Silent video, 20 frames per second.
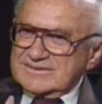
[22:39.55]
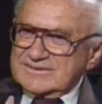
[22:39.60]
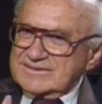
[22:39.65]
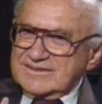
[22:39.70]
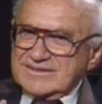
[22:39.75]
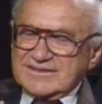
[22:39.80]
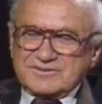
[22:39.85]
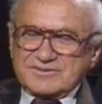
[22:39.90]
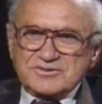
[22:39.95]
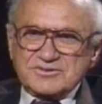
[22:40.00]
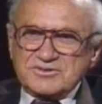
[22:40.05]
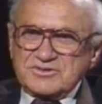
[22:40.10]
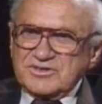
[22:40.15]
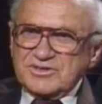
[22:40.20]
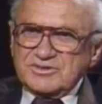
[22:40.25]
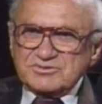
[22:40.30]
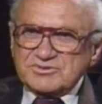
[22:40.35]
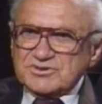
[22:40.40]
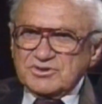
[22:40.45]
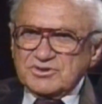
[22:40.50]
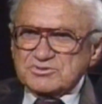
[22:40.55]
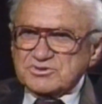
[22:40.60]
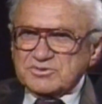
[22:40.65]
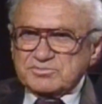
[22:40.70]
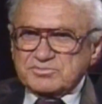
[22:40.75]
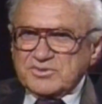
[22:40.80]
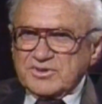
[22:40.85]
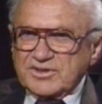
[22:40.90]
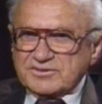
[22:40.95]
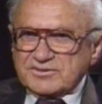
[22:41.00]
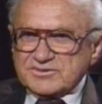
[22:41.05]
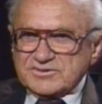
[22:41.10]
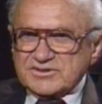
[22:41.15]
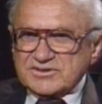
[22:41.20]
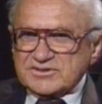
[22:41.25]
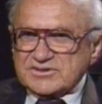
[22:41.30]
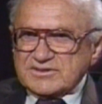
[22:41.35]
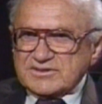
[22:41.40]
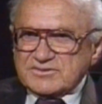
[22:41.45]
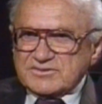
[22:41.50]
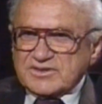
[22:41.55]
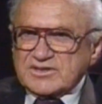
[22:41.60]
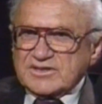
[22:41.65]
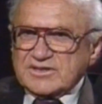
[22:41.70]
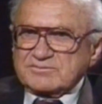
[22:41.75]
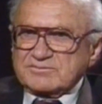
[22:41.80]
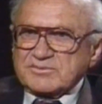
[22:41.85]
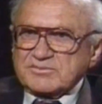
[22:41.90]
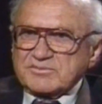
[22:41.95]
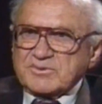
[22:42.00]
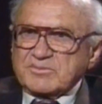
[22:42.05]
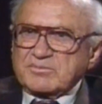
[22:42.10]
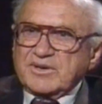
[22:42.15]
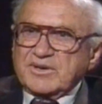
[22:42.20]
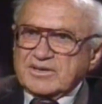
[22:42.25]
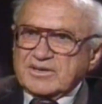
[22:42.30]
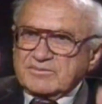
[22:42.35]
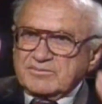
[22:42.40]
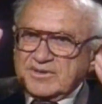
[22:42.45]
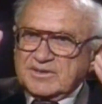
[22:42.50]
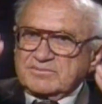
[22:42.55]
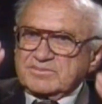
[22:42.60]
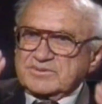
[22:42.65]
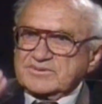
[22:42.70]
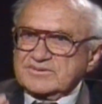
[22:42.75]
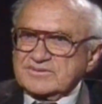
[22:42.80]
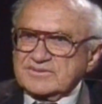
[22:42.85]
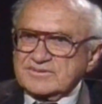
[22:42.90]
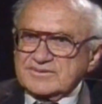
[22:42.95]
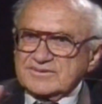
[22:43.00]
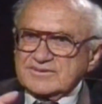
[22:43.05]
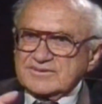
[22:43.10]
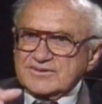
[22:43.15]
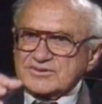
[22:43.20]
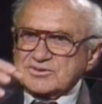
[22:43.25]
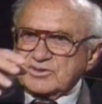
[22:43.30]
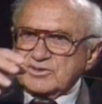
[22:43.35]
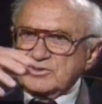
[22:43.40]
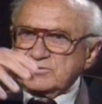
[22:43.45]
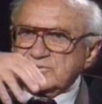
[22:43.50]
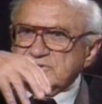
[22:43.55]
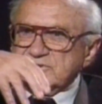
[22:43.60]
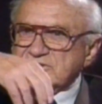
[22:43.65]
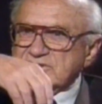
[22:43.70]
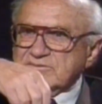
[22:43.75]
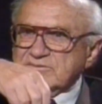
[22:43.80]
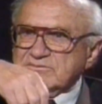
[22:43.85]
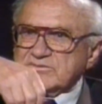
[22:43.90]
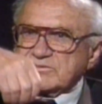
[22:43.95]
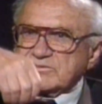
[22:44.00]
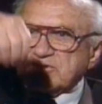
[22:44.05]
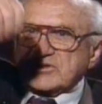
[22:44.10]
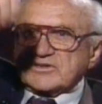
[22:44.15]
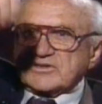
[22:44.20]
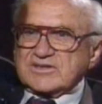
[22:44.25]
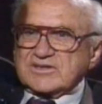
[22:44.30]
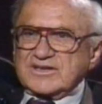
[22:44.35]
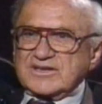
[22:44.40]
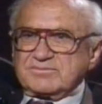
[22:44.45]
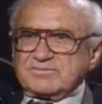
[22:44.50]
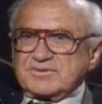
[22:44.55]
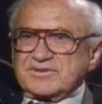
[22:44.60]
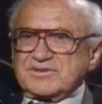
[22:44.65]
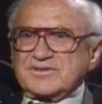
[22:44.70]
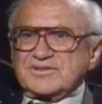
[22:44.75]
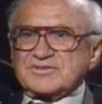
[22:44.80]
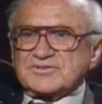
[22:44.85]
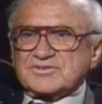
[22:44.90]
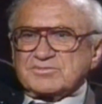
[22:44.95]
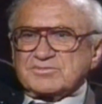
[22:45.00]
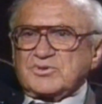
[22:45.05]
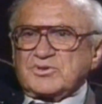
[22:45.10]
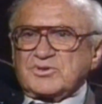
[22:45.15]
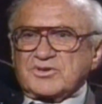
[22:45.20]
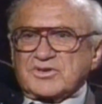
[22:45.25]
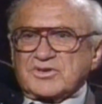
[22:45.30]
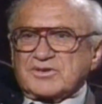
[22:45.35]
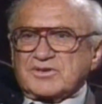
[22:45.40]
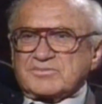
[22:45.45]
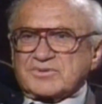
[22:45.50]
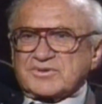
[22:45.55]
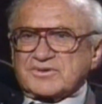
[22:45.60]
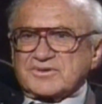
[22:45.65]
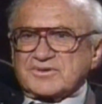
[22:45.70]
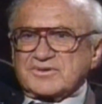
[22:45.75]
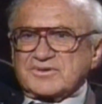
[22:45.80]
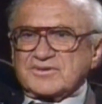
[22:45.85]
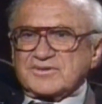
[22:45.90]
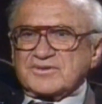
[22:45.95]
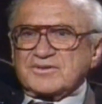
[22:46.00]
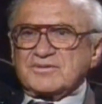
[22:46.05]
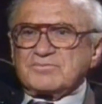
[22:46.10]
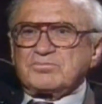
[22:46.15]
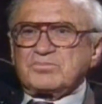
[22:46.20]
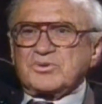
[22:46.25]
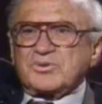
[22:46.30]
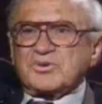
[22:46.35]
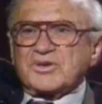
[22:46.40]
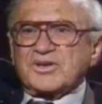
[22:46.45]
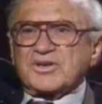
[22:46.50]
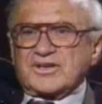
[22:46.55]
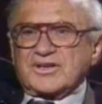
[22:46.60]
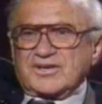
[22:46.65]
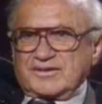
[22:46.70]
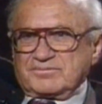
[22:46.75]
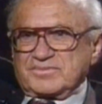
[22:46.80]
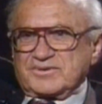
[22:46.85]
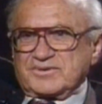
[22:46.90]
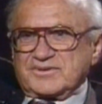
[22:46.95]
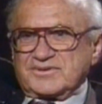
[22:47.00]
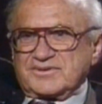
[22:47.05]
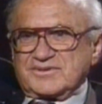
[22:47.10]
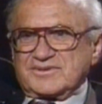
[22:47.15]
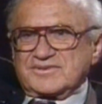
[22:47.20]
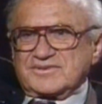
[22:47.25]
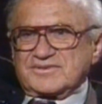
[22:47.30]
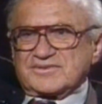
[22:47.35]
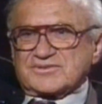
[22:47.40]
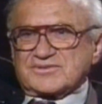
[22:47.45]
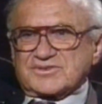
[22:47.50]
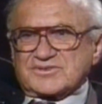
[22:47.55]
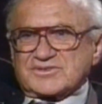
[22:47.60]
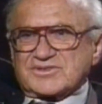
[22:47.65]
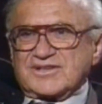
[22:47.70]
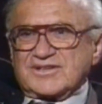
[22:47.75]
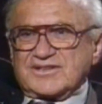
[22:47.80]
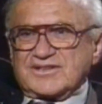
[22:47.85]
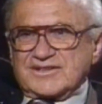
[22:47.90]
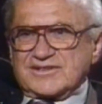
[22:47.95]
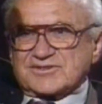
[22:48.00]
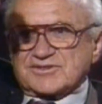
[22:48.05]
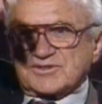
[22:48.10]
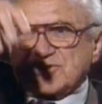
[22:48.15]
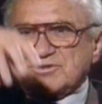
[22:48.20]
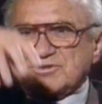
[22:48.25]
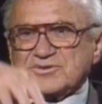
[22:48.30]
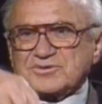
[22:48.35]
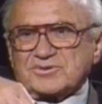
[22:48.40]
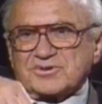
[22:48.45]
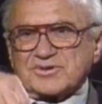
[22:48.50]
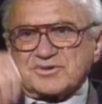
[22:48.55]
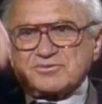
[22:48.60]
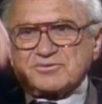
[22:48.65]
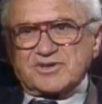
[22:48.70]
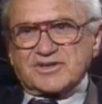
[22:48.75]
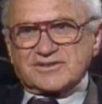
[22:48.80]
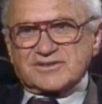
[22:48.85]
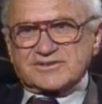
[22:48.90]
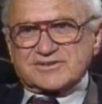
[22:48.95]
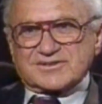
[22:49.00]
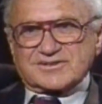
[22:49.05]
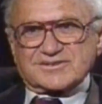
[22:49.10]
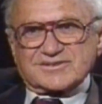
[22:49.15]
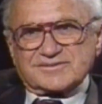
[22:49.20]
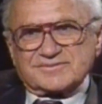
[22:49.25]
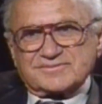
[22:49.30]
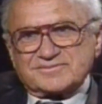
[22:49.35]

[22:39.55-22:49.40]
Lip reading: Now, no social progress has ever come from the bottom up. It's always come from the top small number, pulling up the society as a whole and raising it.